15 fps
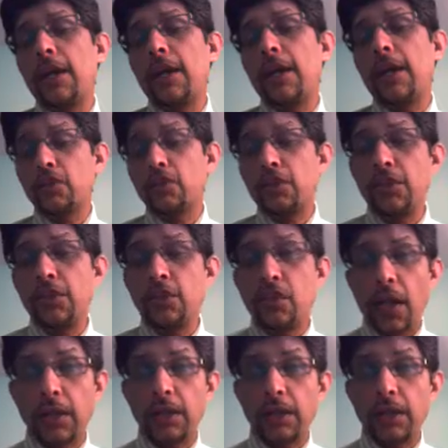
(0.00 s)
had actually
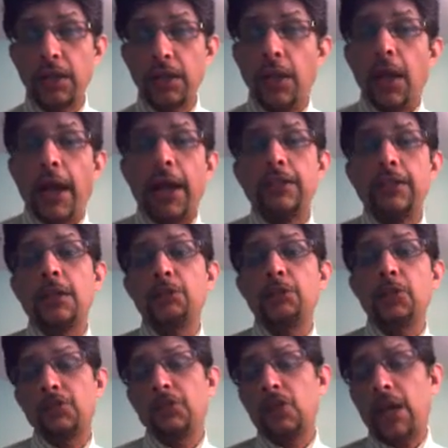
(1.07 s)
run in, and then
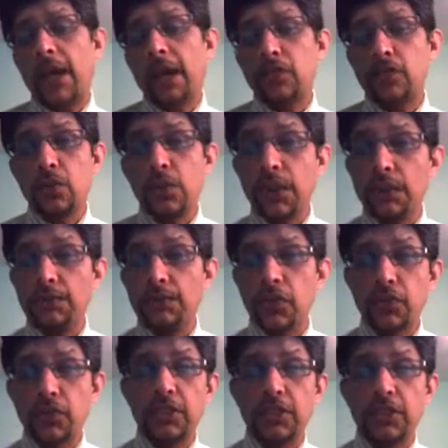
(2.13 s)
Mustafizur had to leave his crease,